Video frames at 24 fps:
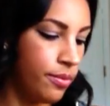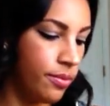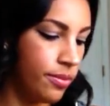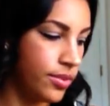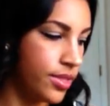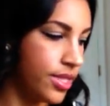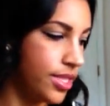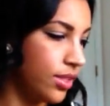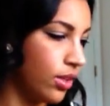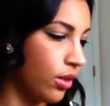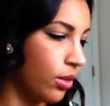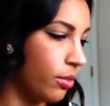
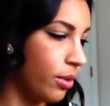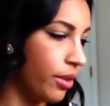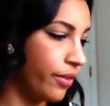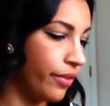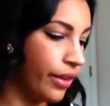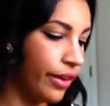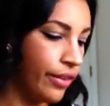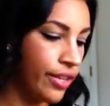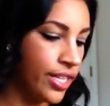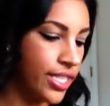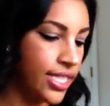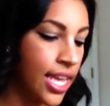Still my
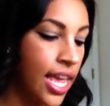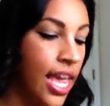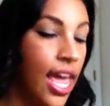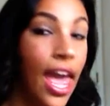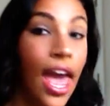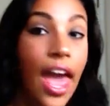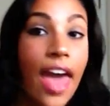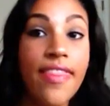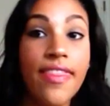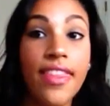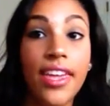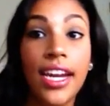favorites.
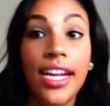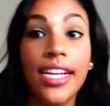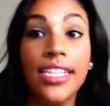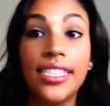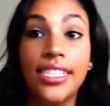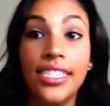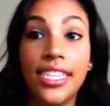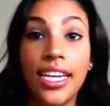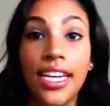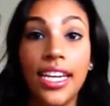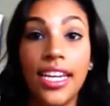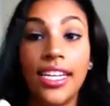And then I
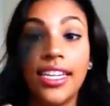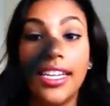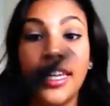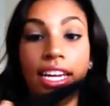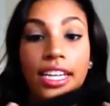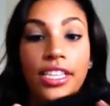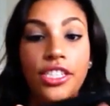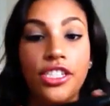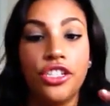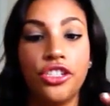did get